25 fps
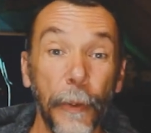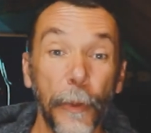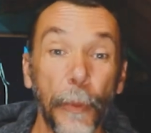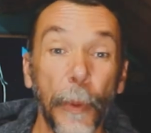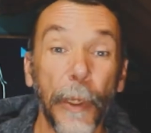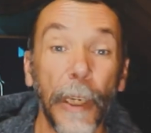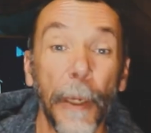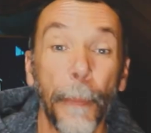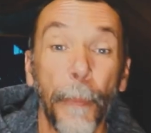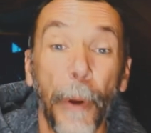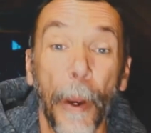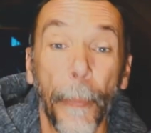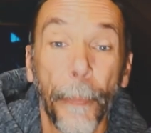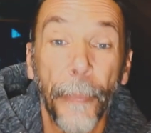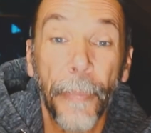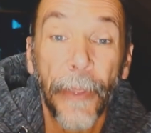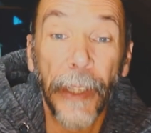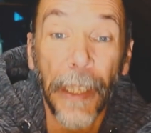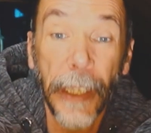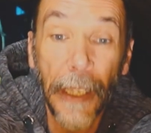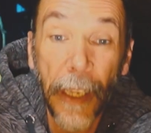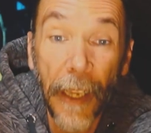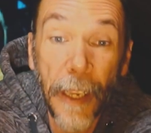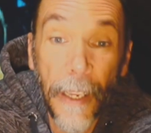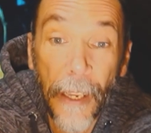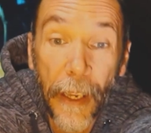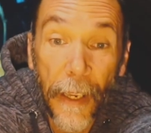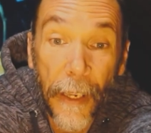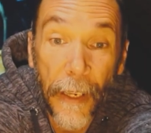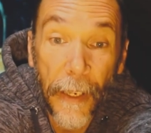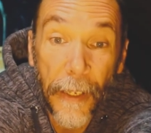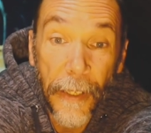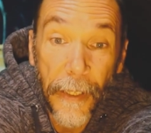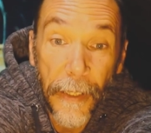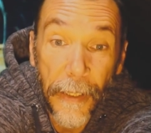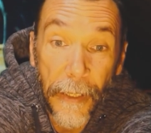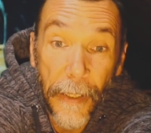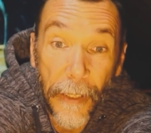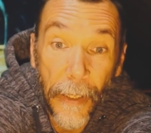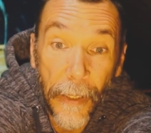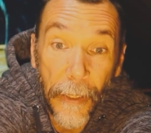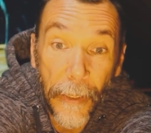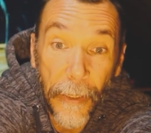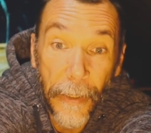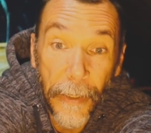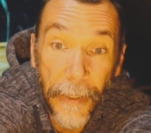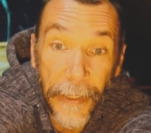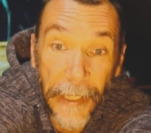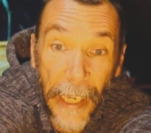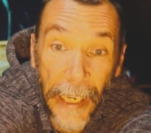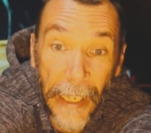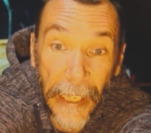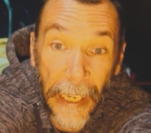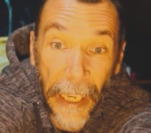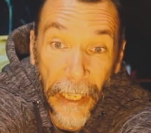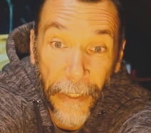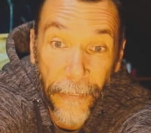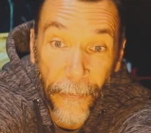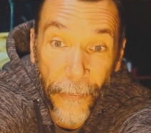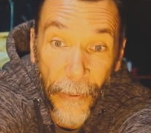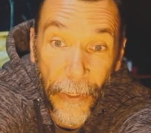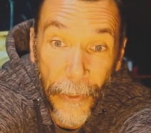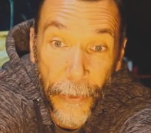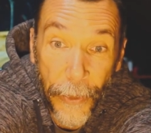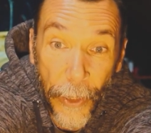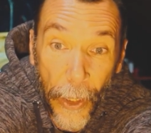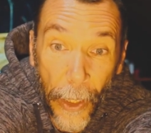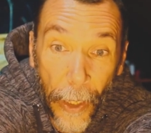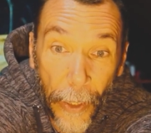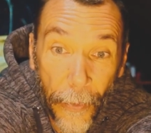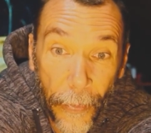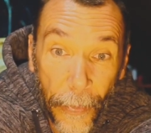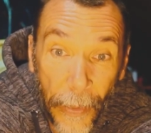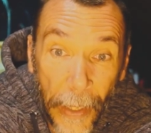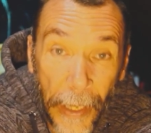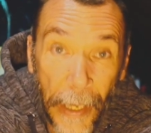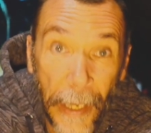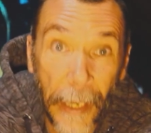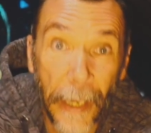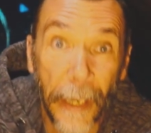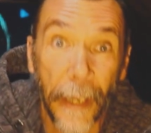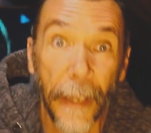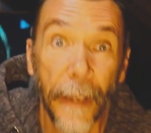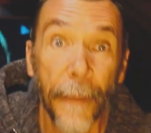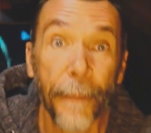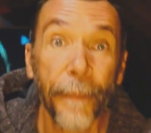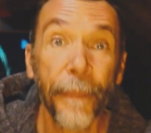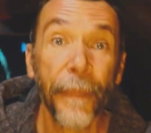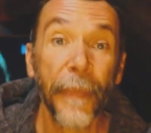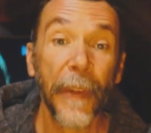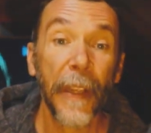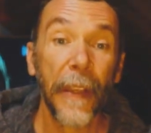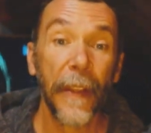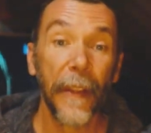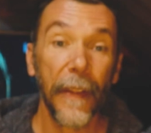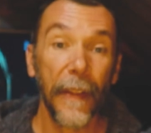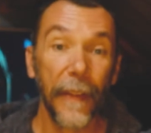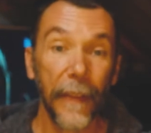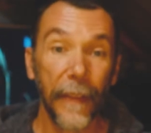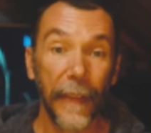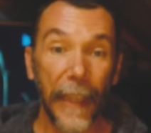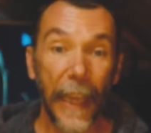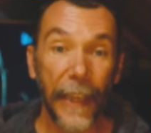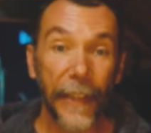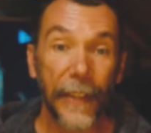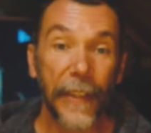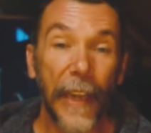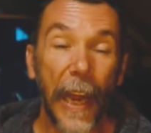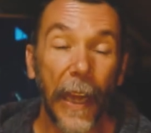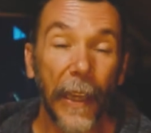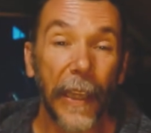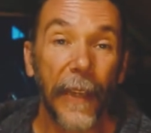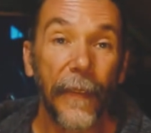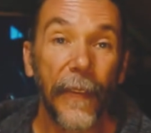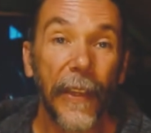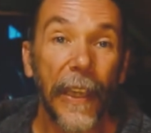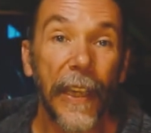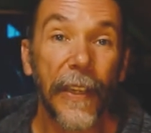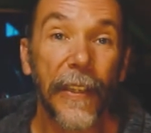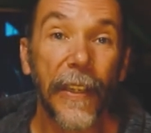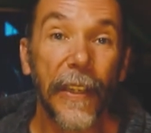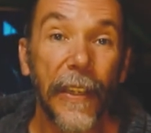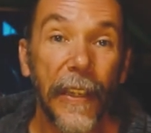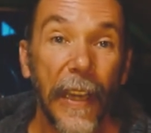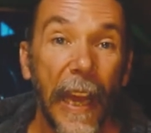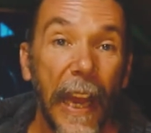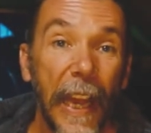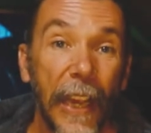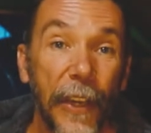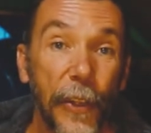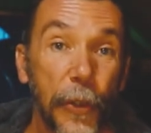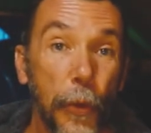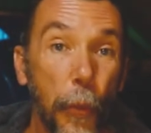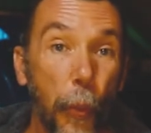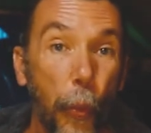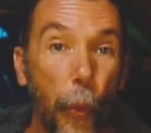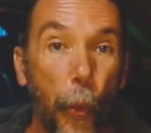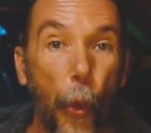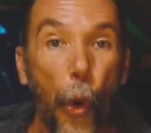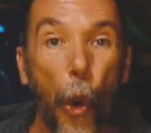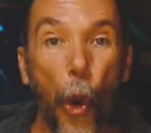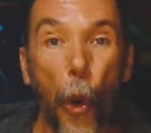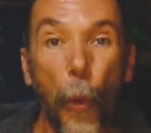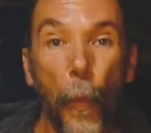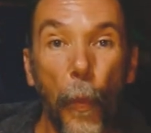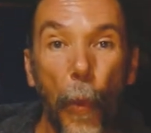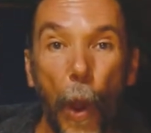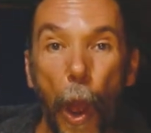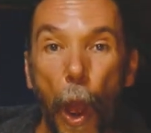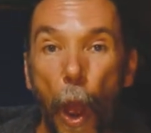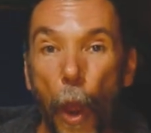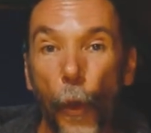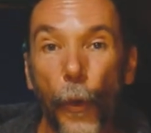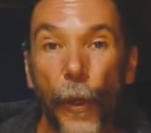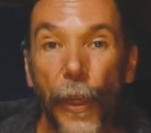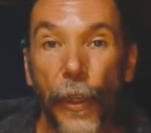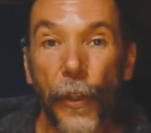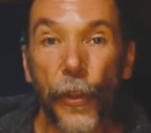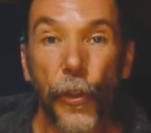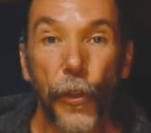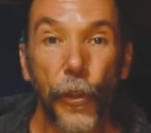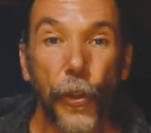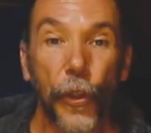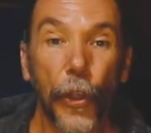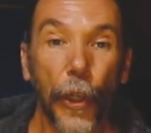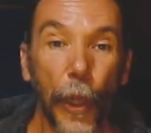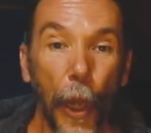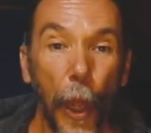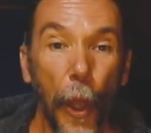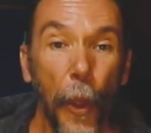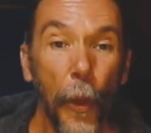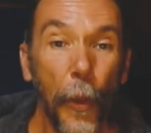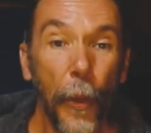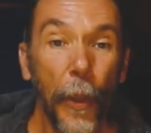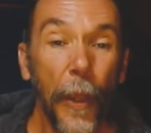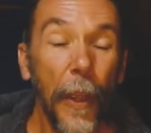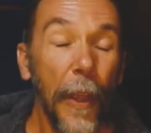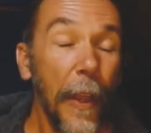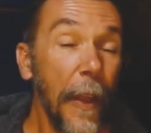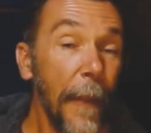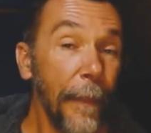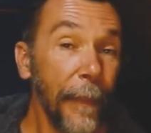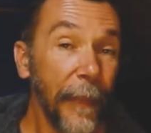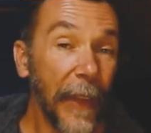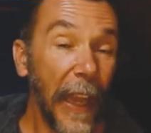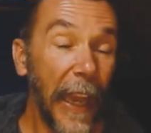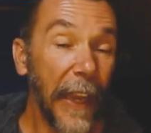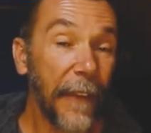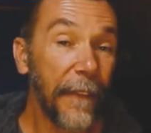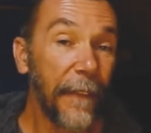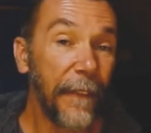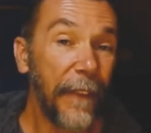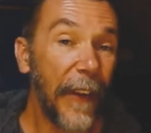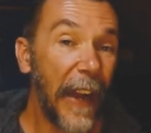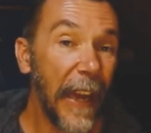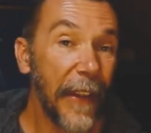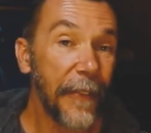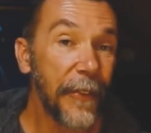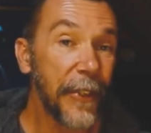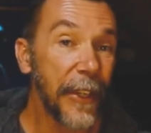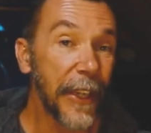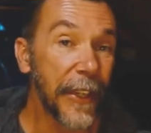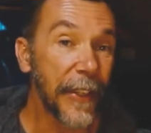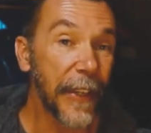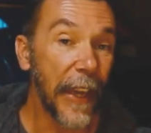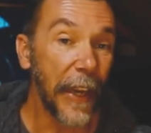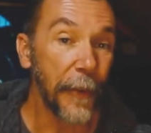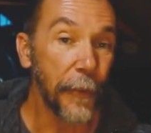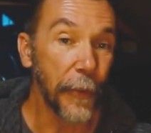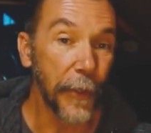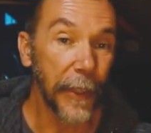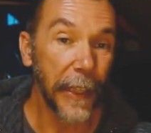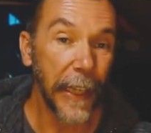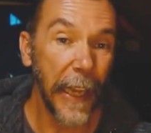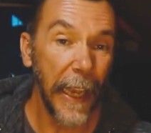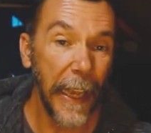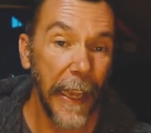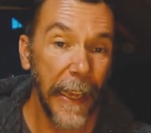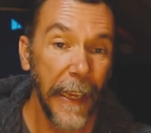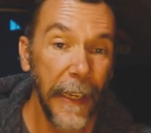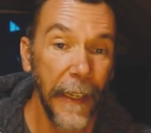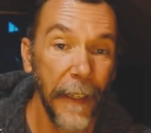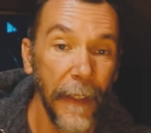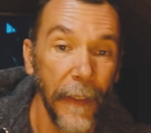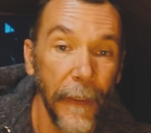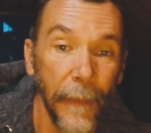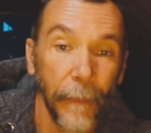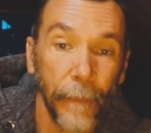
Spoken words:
So we're going to pop the daylight filter on there. That's now giving us a nice warm orange glow at 5,600K.